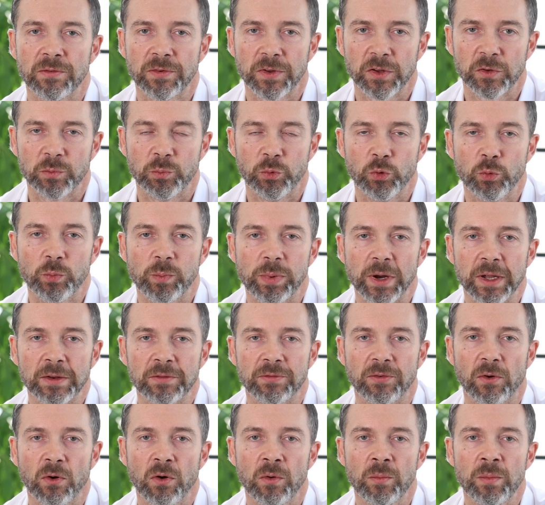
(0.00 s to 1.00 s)
Facebook
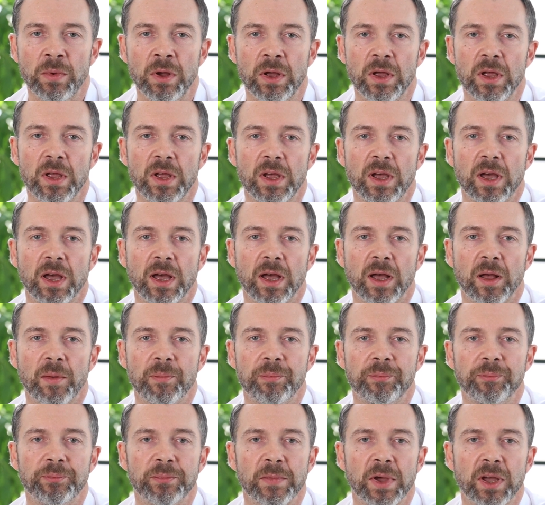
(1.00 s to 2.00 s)
platform.
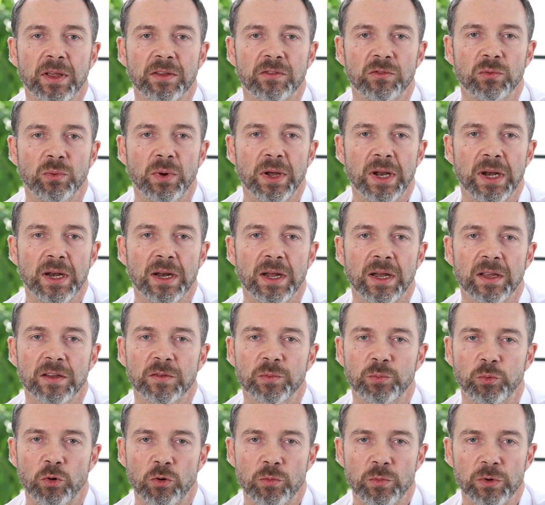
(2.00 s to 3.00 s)
As well
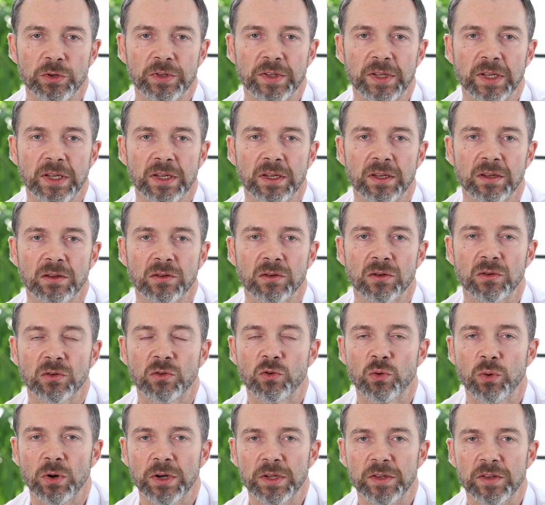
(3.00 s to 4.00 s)
as promoting
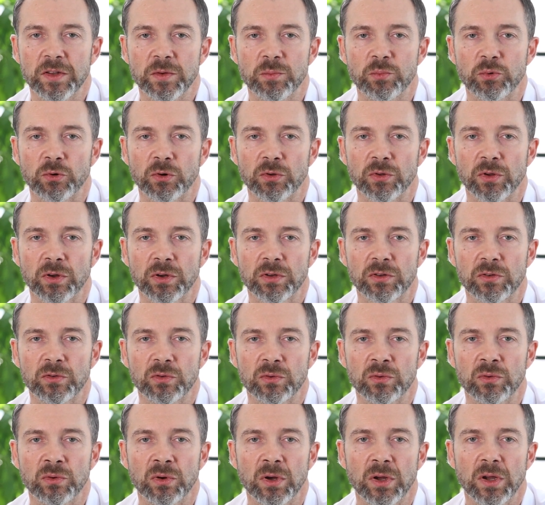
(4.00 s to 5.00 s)
quality product
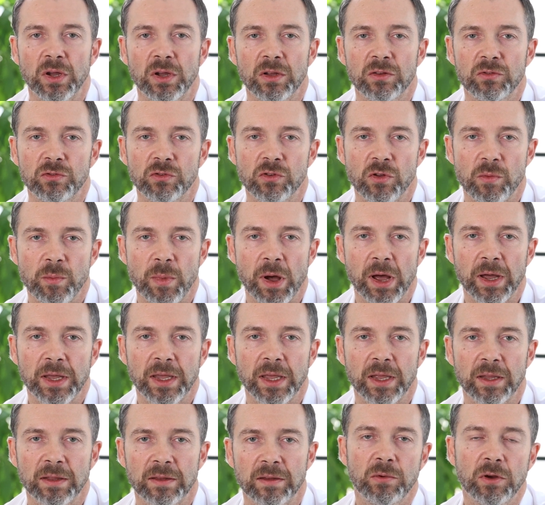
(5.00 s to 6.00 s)
to the
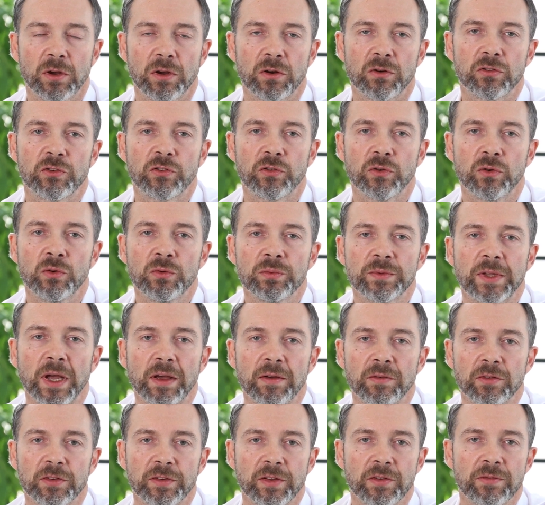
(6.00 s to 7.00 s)
market. We also
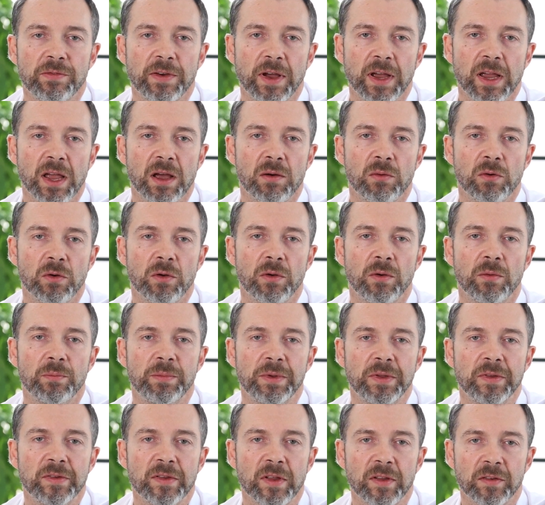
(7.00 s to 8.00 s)
diversify our
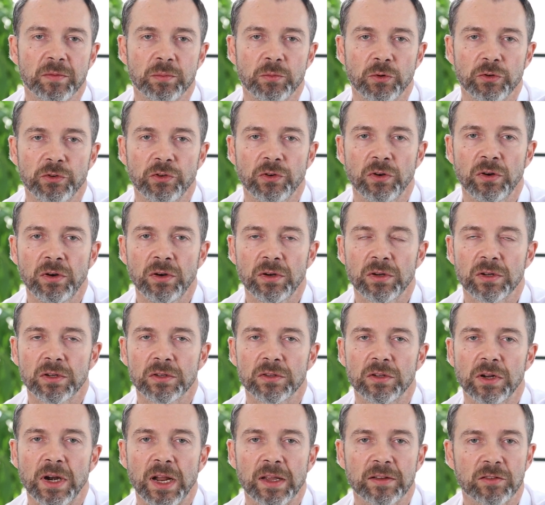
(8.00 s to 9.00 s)
business
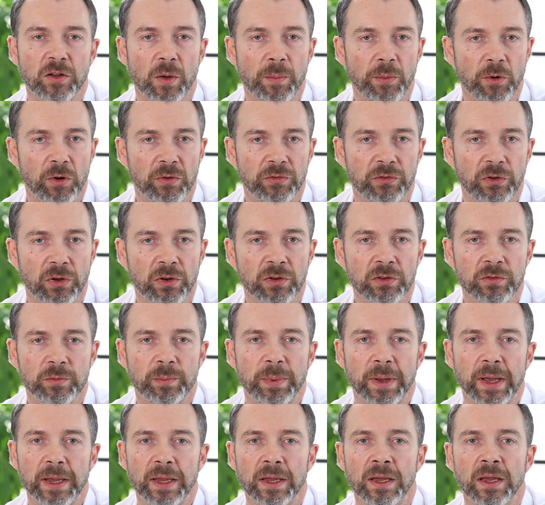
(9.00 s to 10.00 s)
model the last couple of years
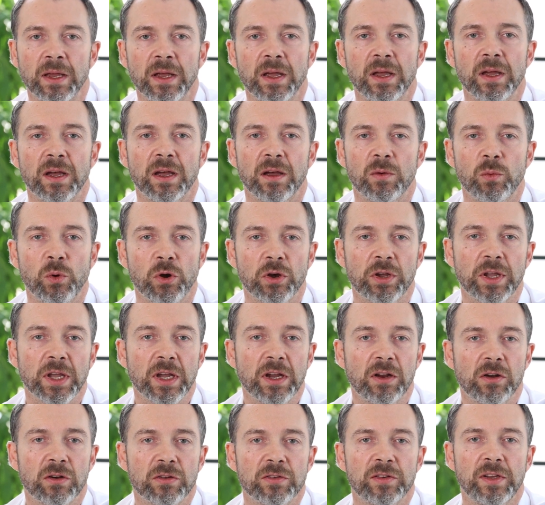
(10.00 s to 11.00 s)
by
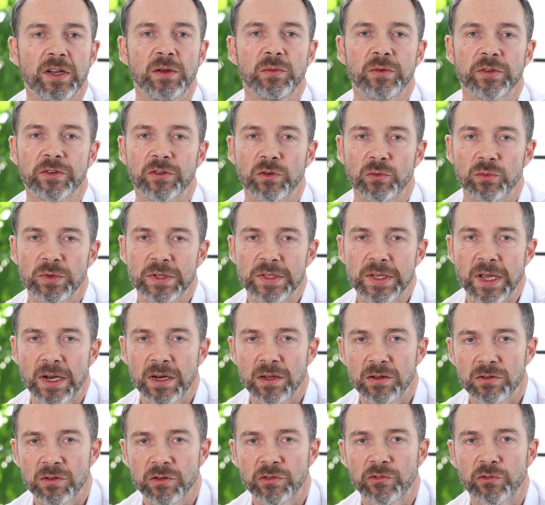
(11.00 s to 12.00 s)
working closely with the
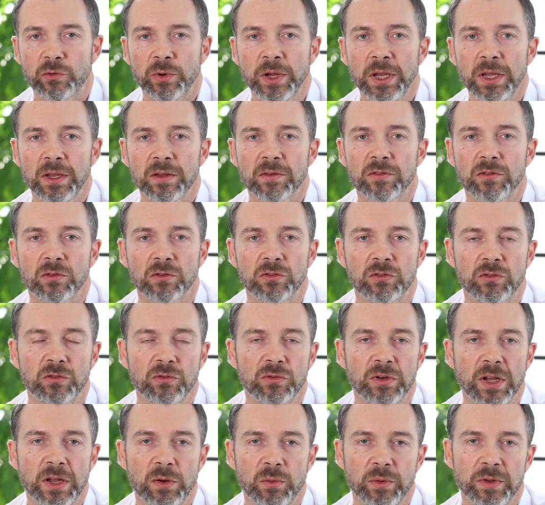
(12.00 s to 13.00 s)
retail industry. So
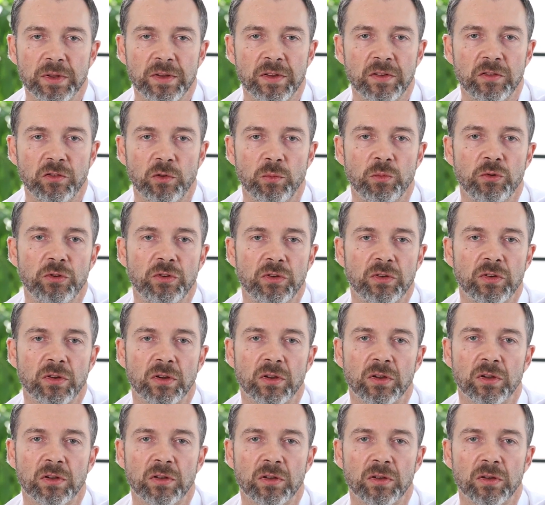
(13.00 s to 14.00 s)
today we distribute
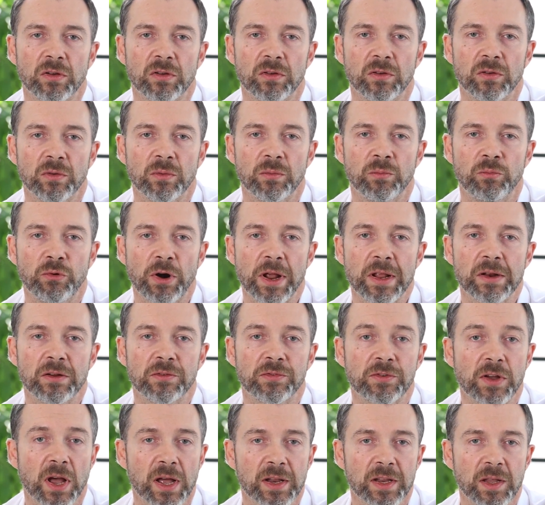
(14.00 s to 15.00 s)
a brand
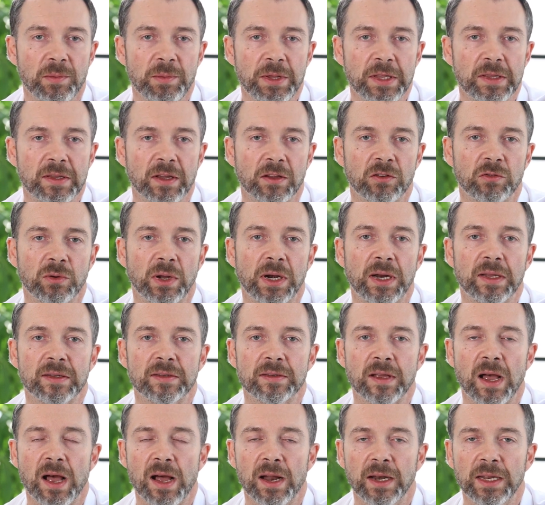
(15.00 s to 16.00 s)
of carne meat as well
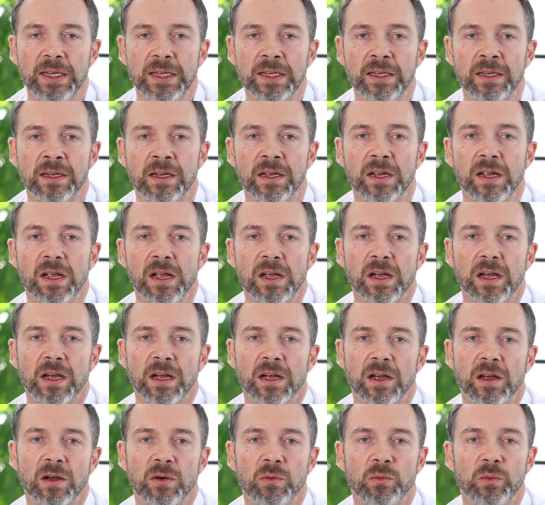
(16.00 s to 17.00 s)
as Ariene
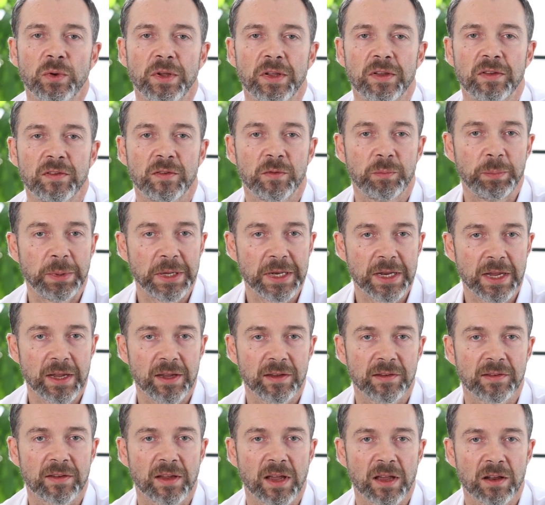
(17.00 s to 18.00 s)
with
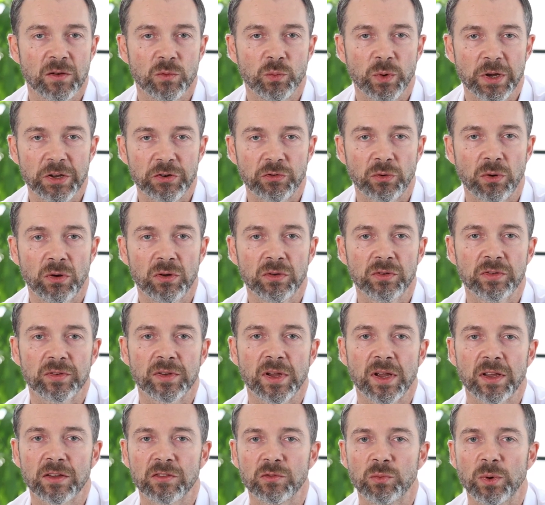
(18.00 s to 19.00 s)
Spinace and
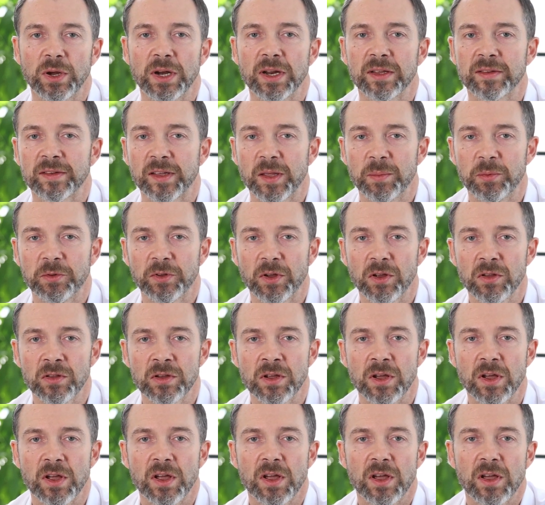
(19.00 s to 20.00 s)
Waitrose as well as
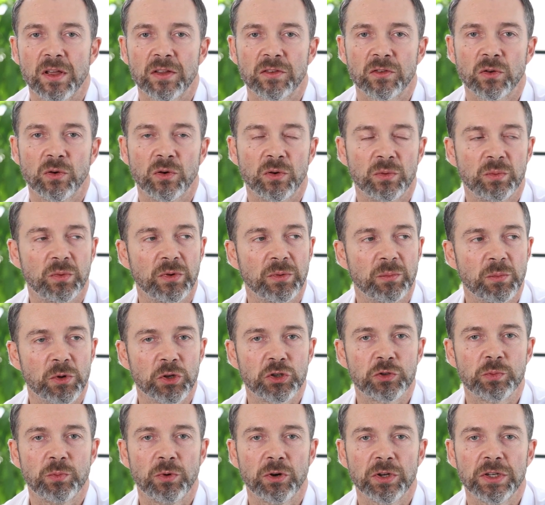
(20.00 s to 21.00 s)
Gibson. So we're
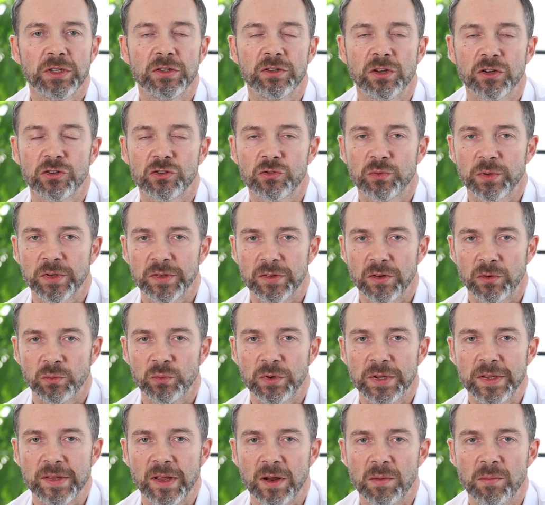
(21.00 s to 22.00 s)
much more in touch with the
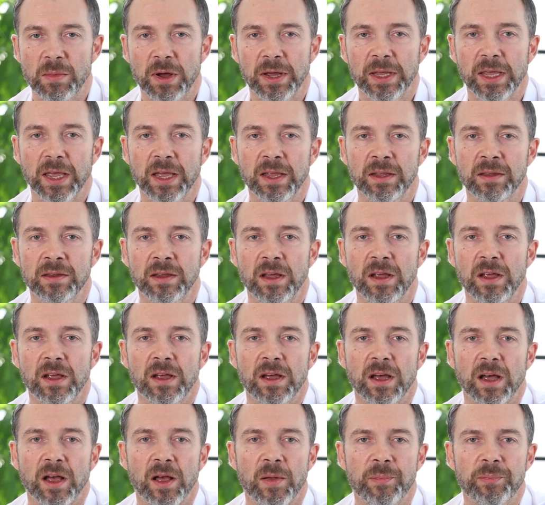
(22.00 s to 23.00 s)
retail market.
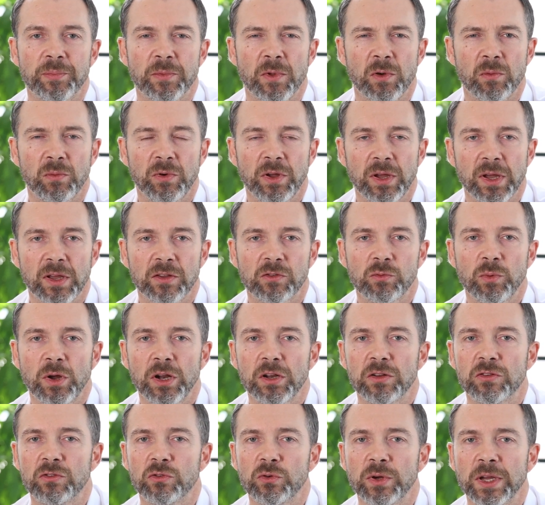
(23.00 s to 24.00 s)
We as
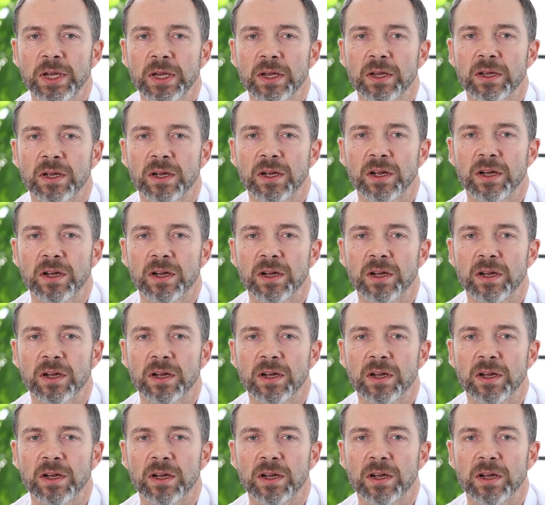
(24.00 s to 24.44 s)
well doing